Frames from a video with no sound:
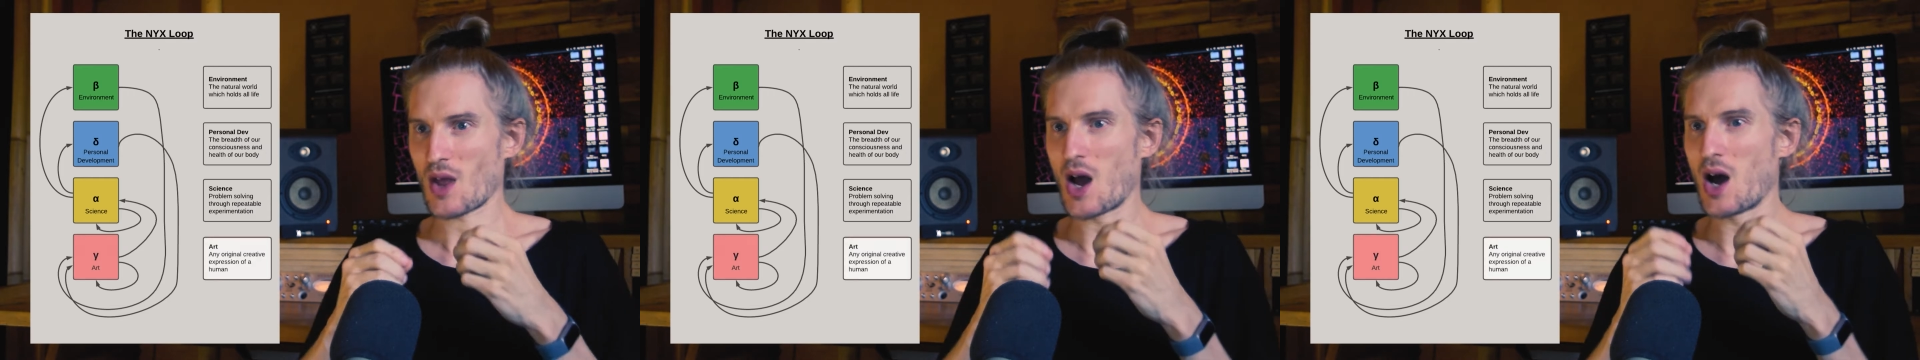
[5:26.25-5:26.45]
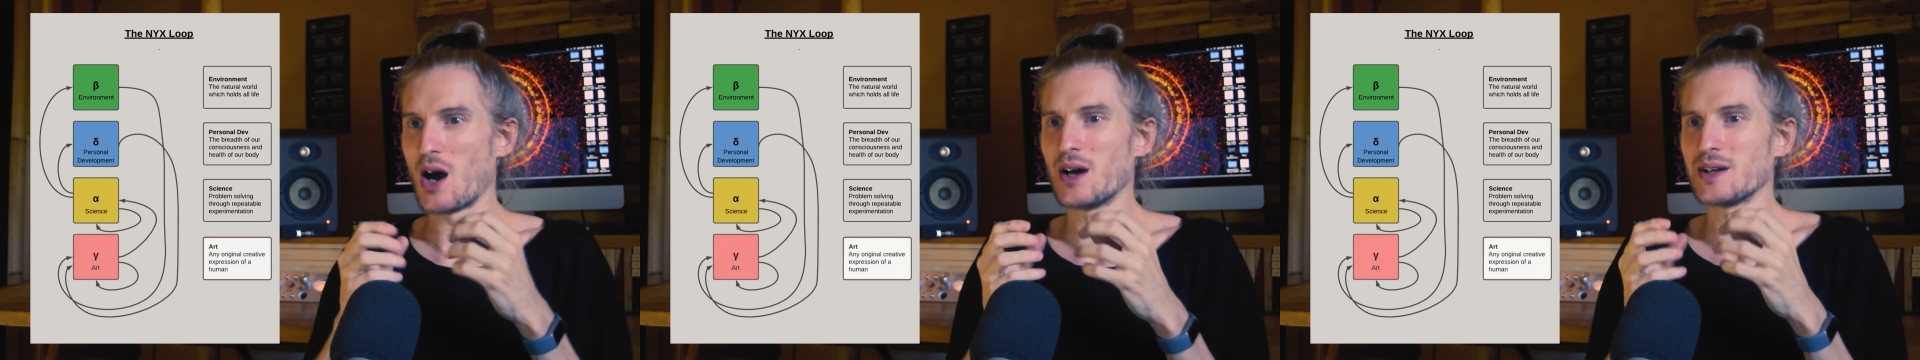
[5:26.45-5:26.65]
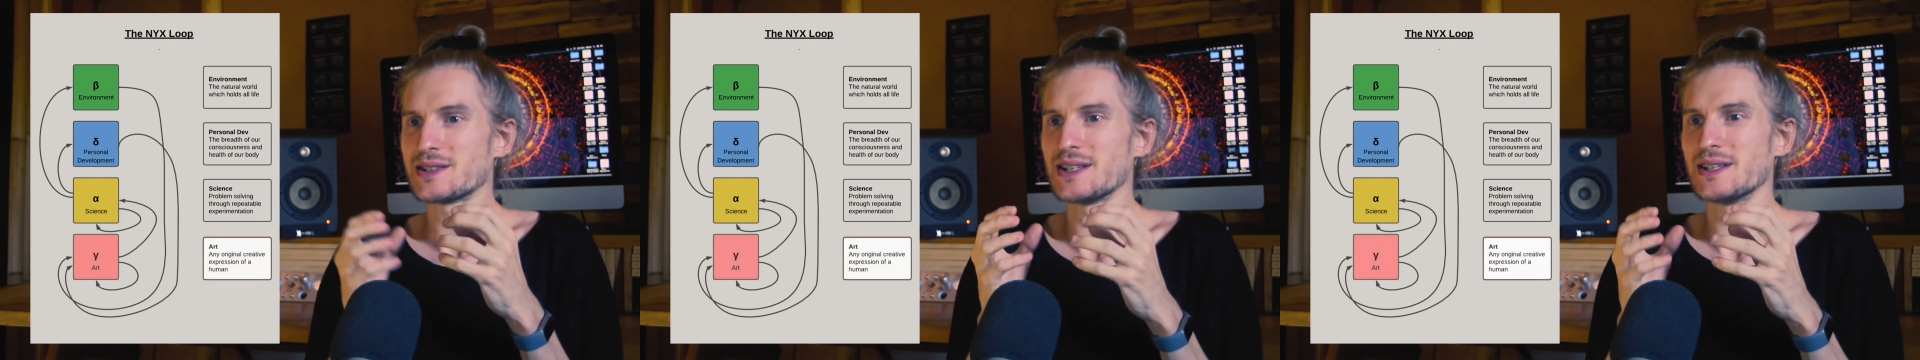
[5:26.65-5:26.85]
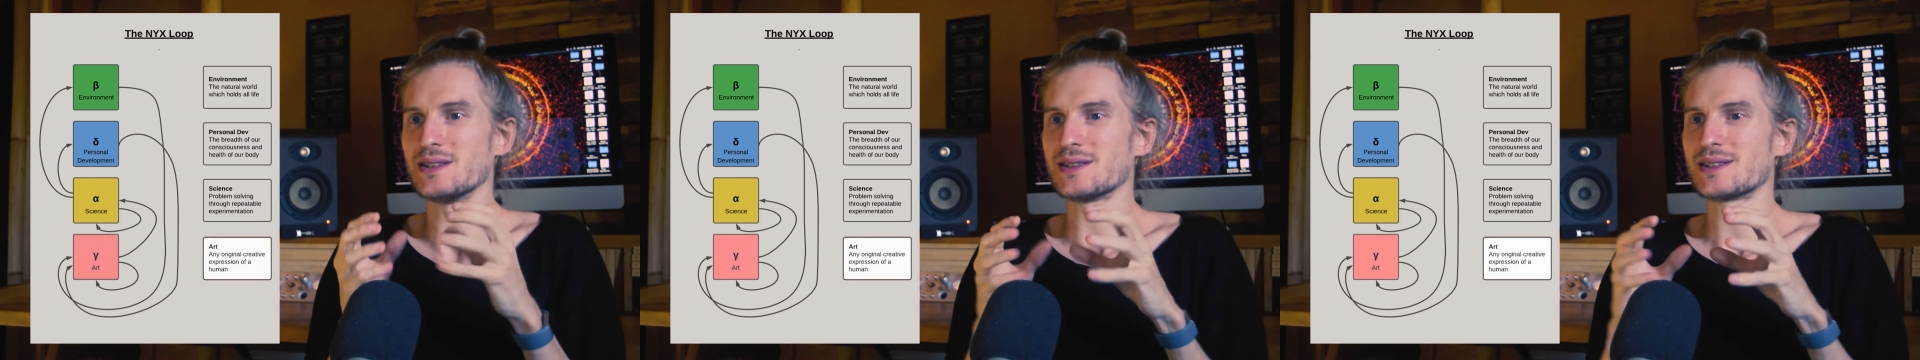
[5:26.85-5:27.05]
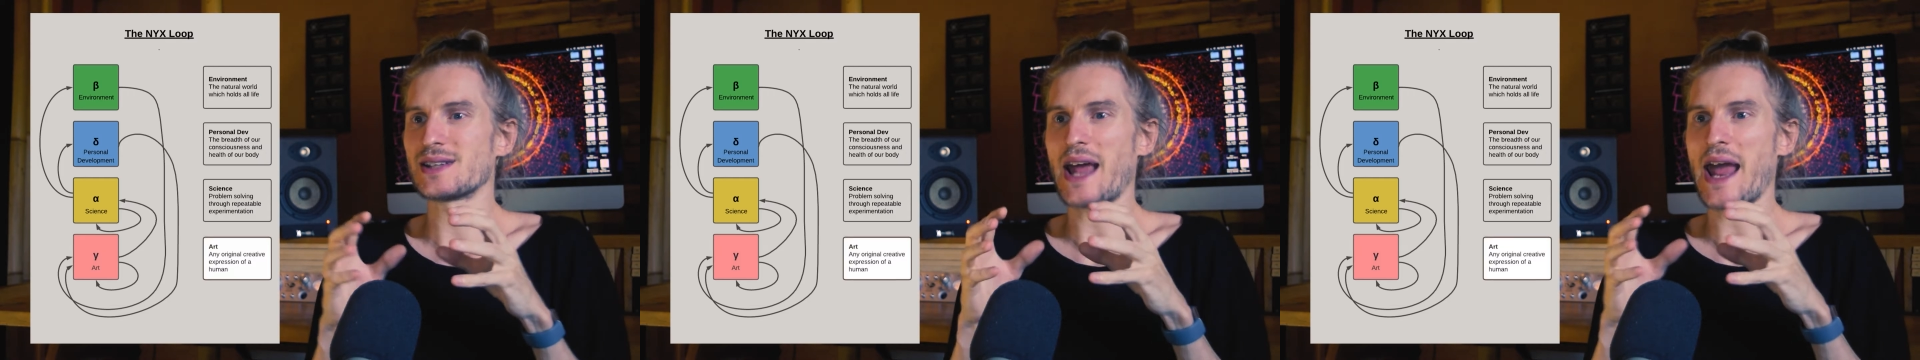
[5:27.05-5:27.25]
Art
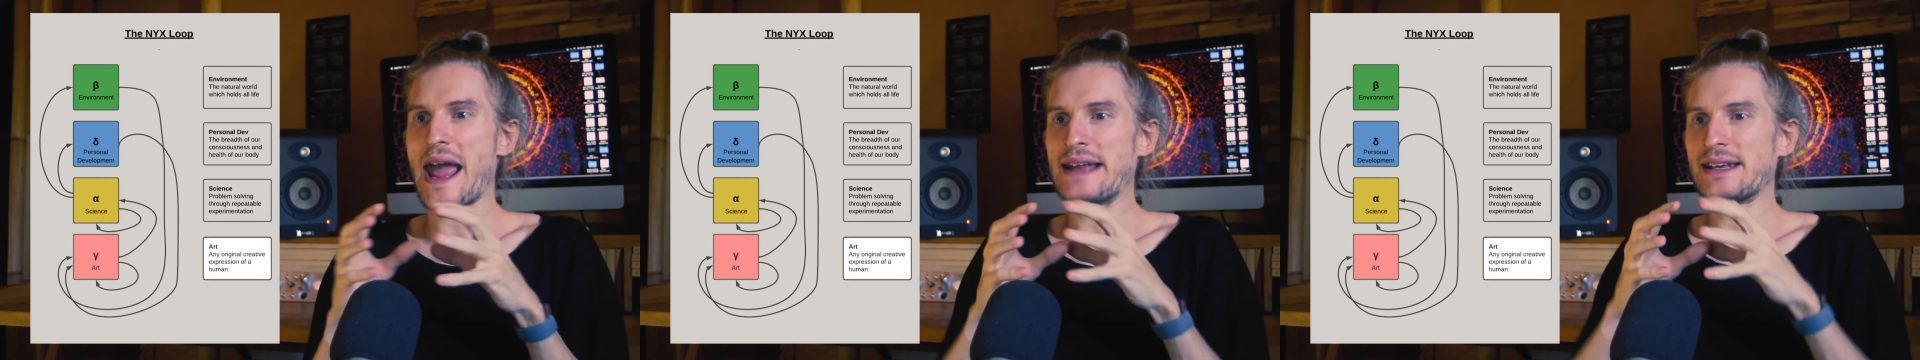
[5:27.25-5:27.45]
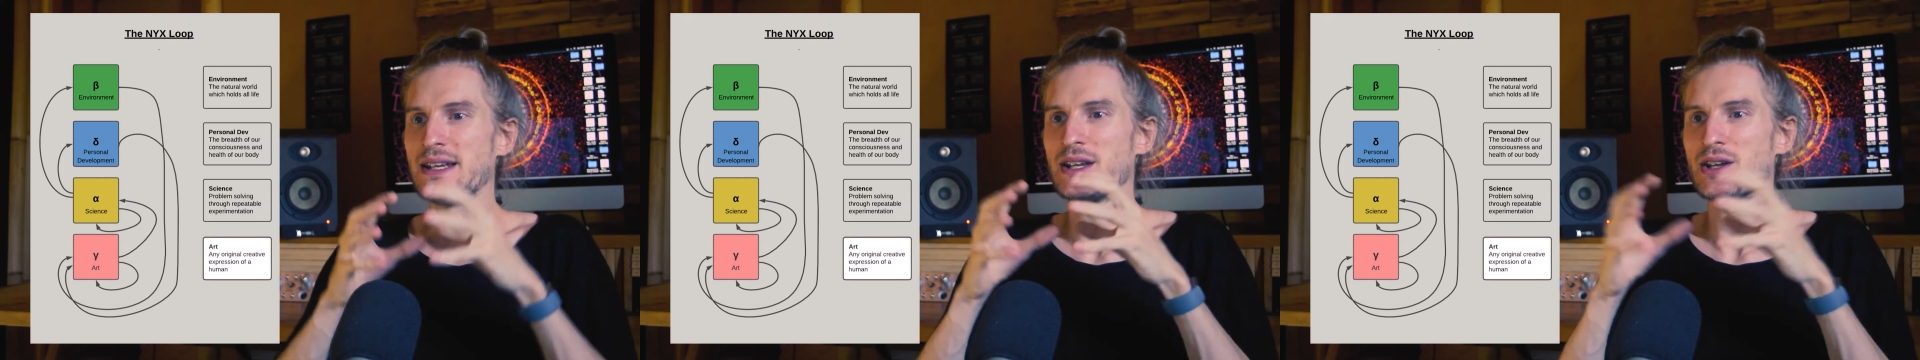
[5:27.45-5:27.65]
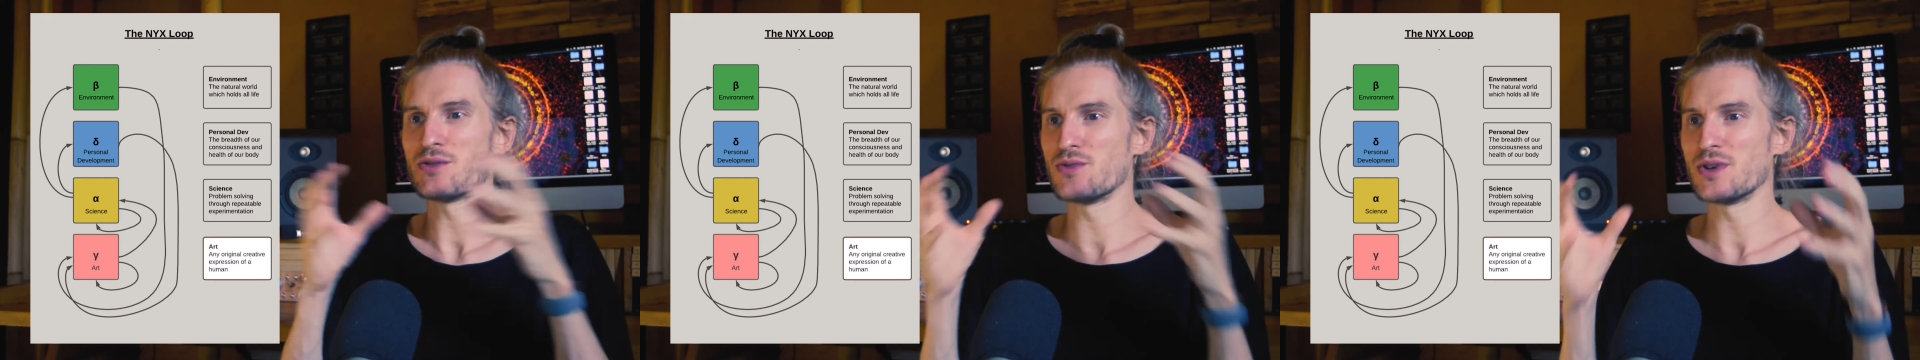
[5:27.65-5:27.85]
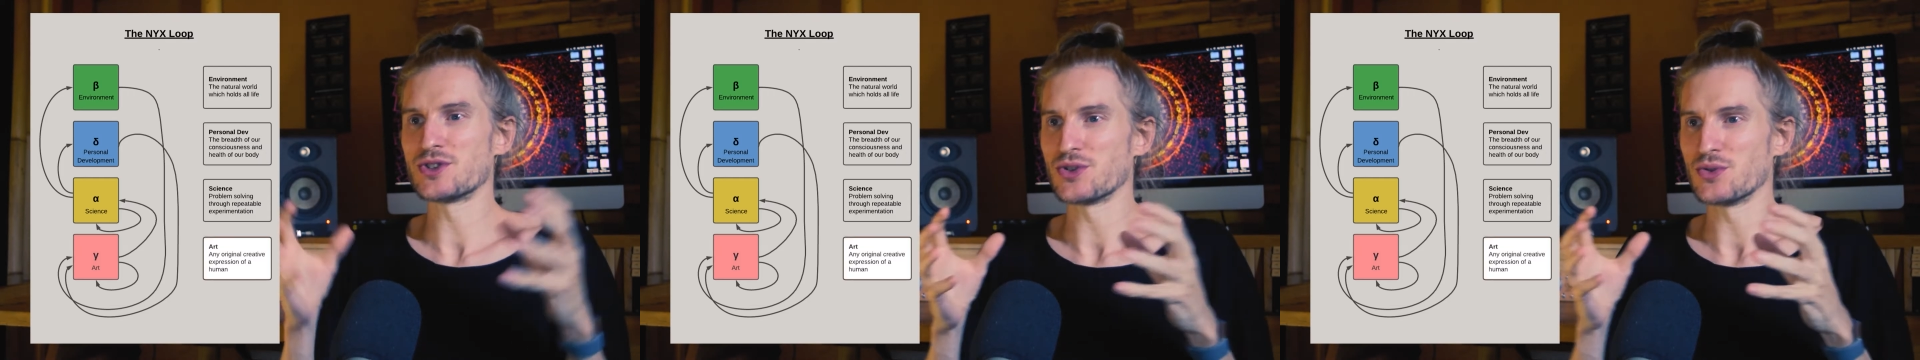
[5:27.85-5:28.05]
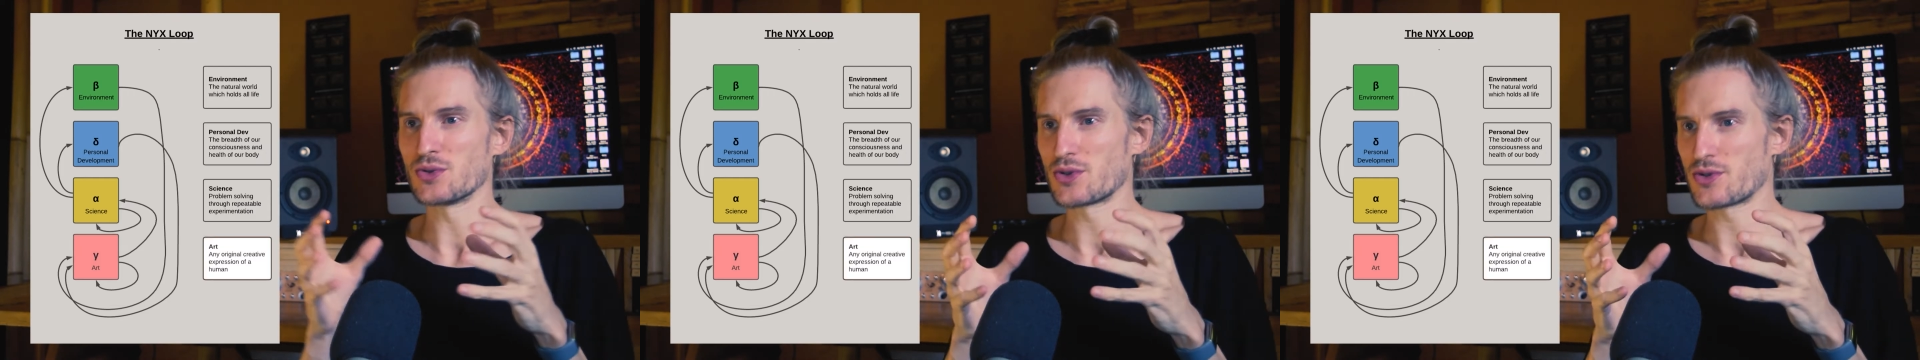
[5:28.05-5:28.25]
is any original